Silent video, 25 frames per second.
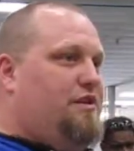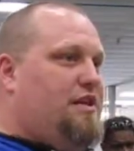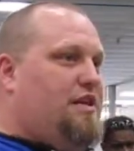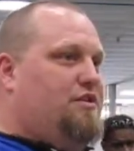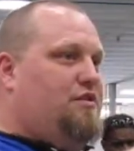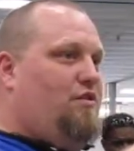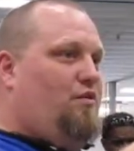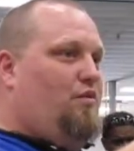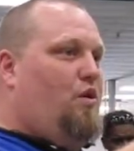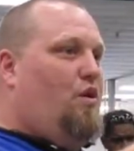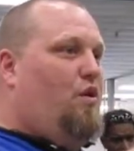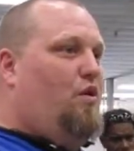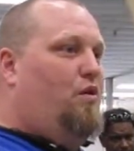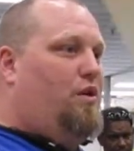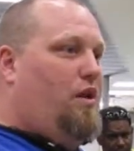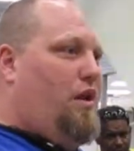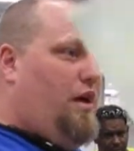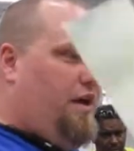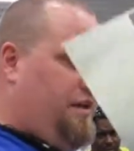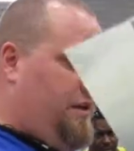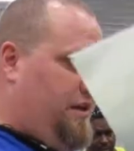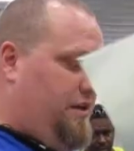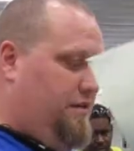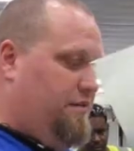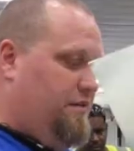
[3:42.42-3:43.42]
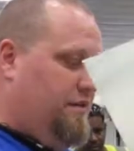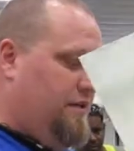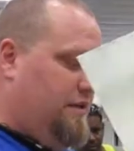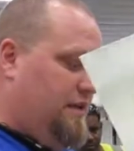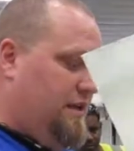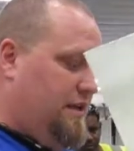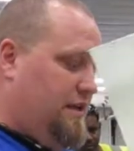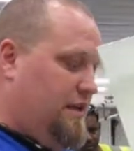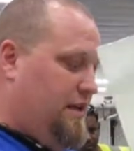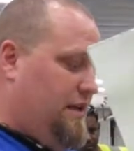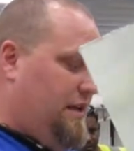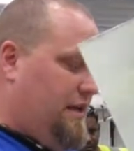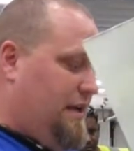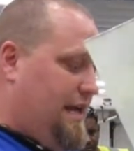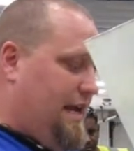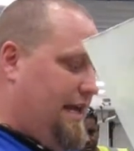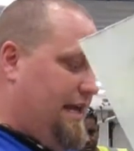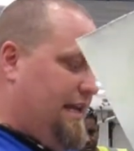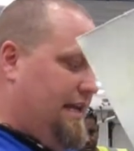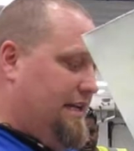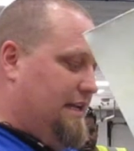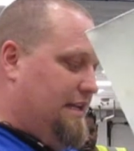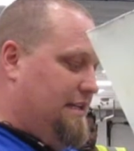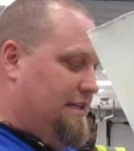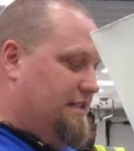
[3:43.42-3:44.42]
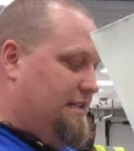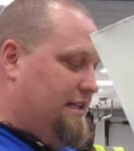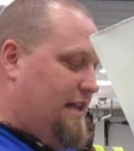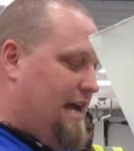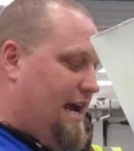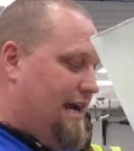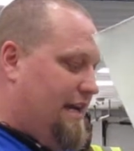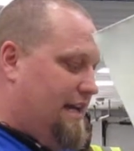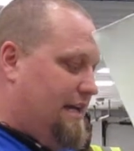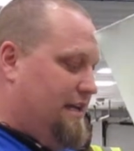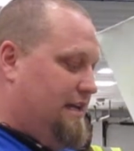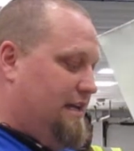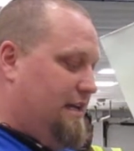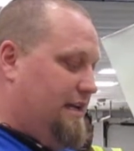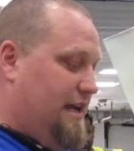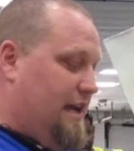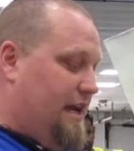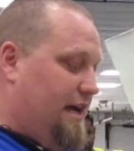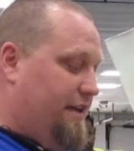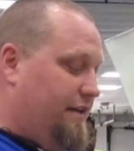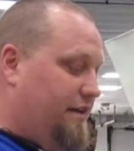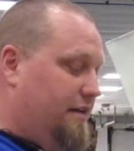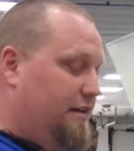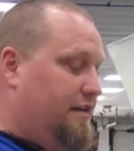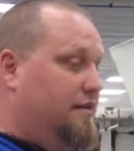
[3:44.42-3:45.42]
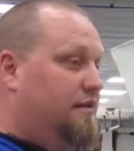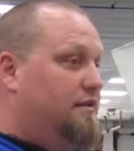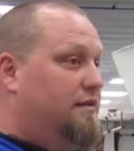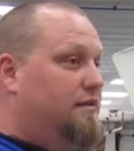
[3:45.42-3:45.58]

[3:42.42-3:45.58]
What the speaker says: it doesn't roll on you, and they can slide in together.